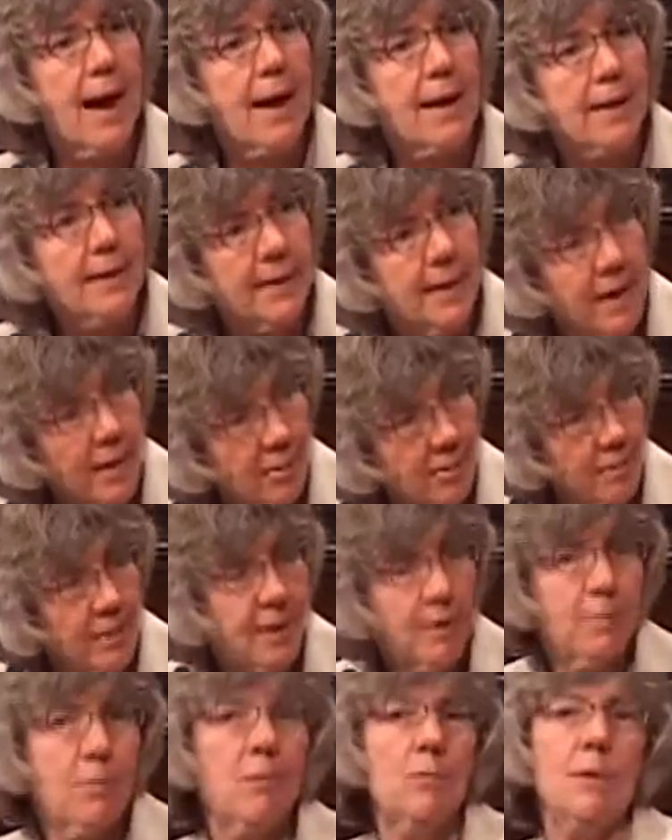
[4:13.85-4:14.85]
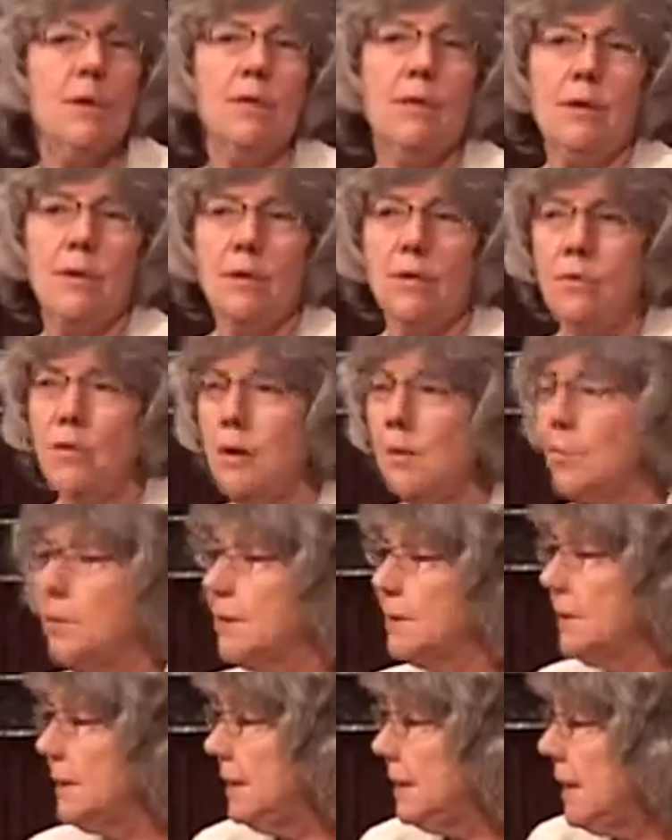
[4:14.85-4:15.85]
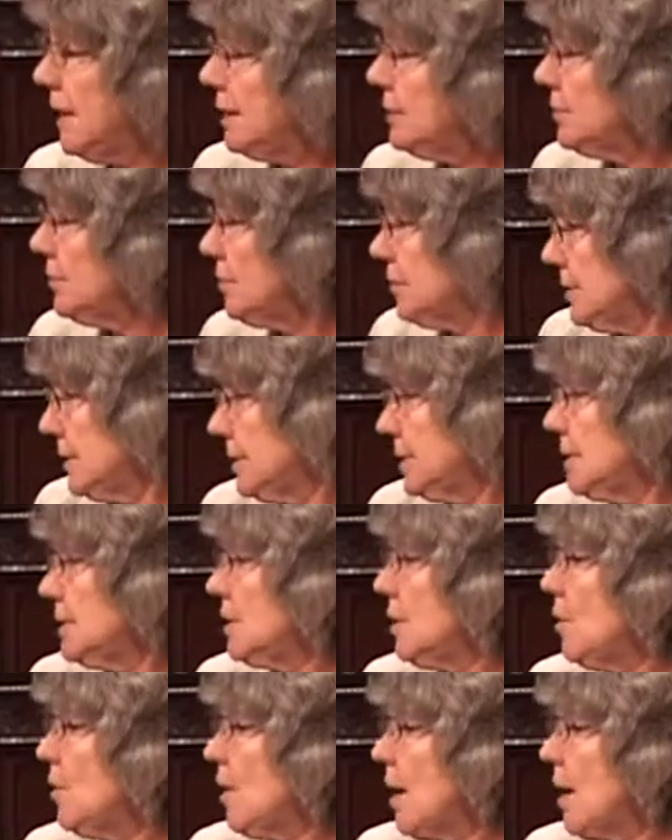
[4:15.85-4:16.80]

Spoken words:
I could help people with their troubled teenagers and so